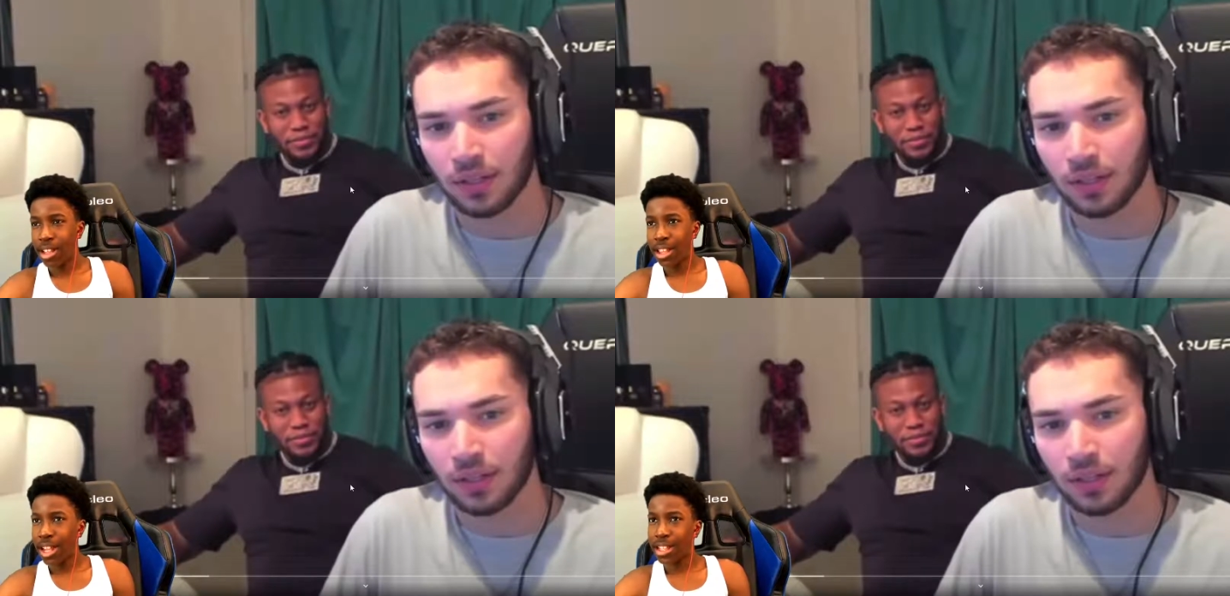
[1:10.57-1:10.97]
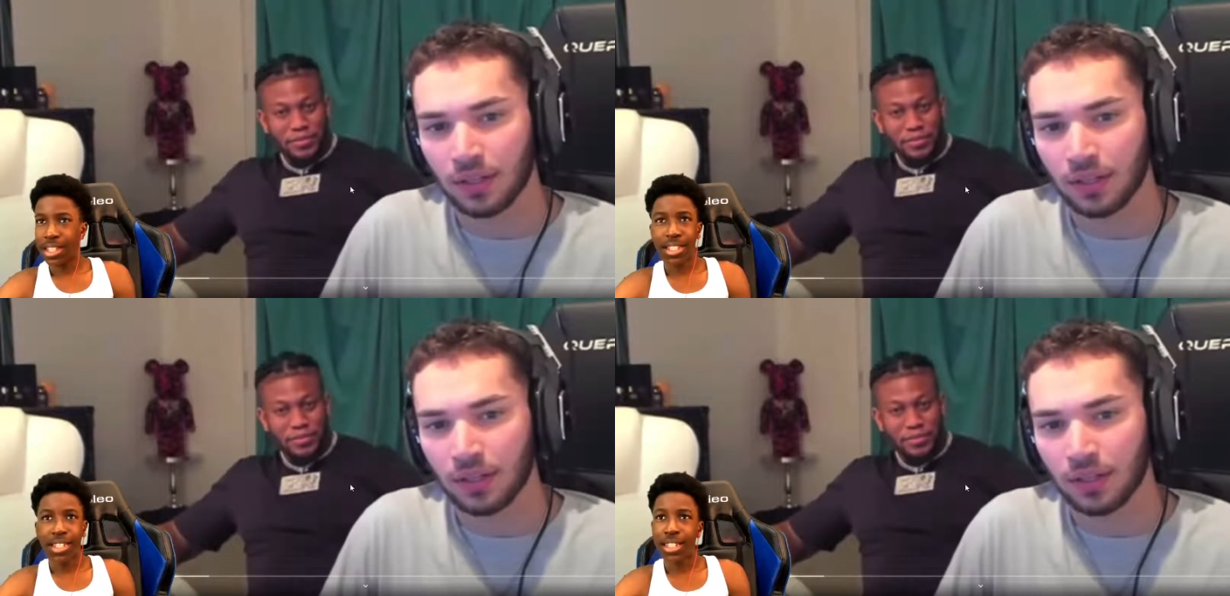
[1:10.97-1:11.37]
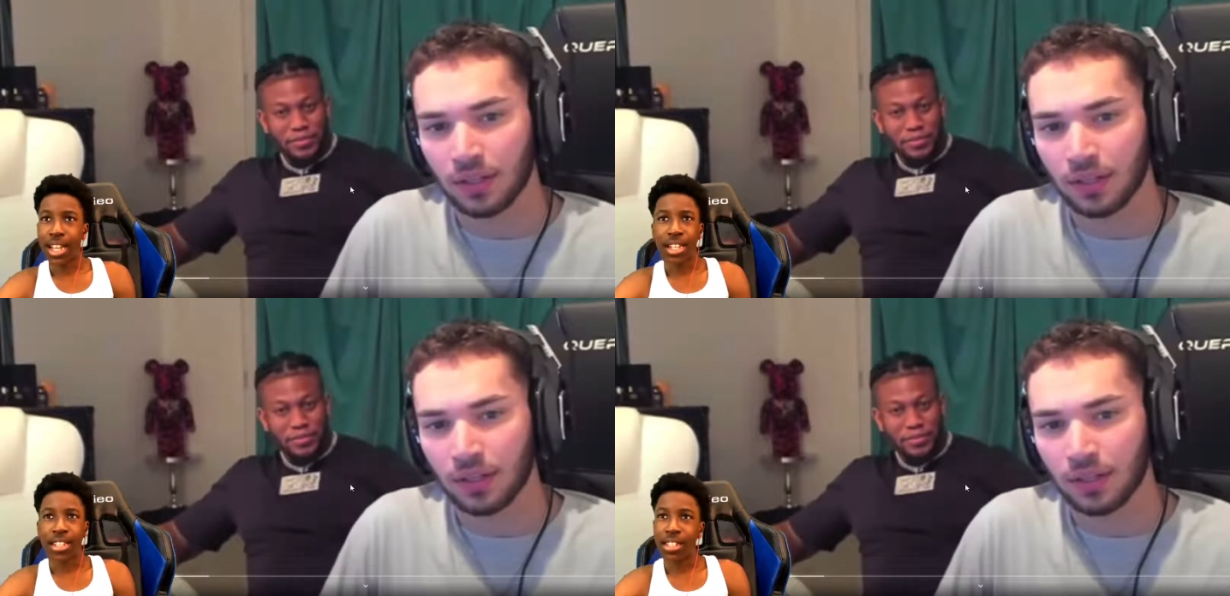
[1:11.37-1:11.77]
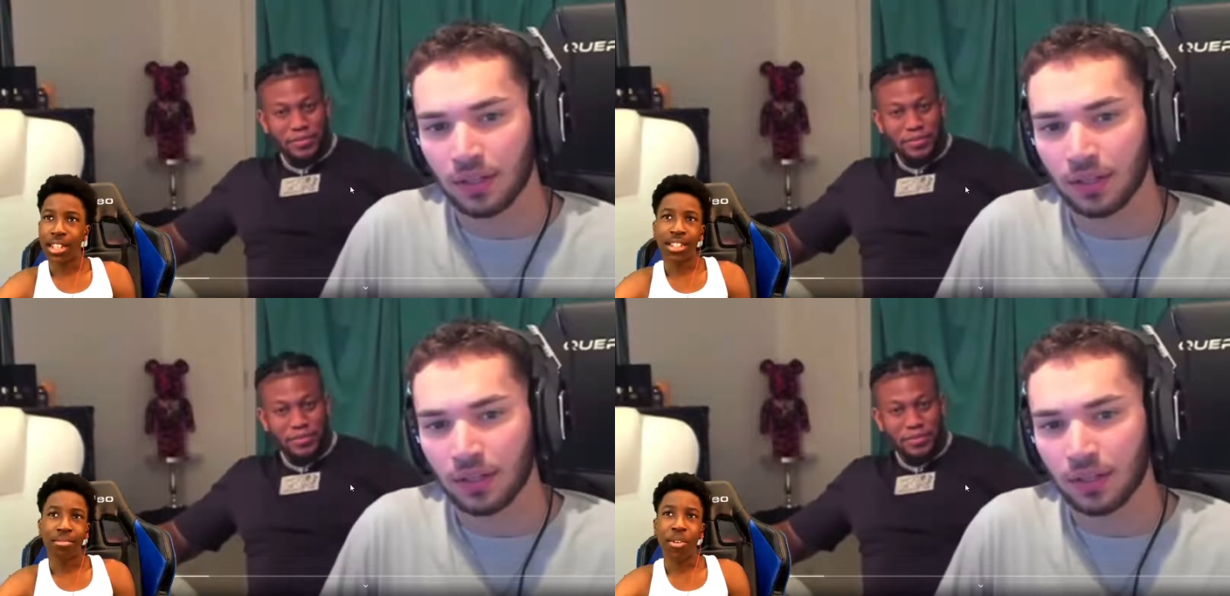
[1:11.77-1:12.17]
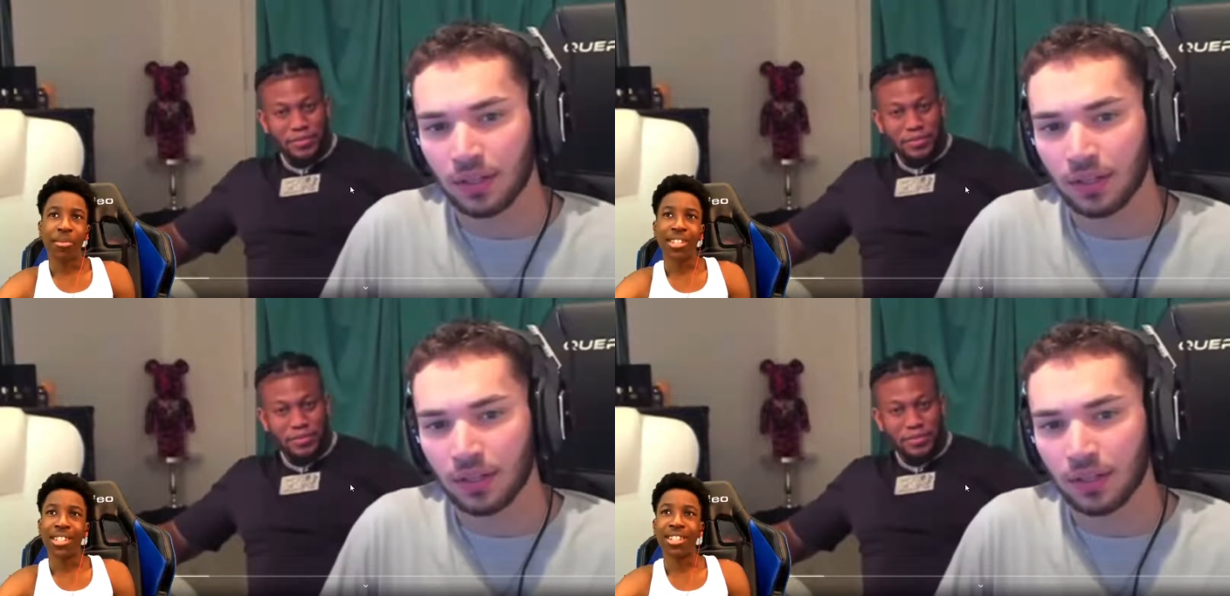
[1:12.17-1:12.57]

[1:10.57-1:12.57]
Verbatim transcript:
Speaker 1: Like, this is not sus moments.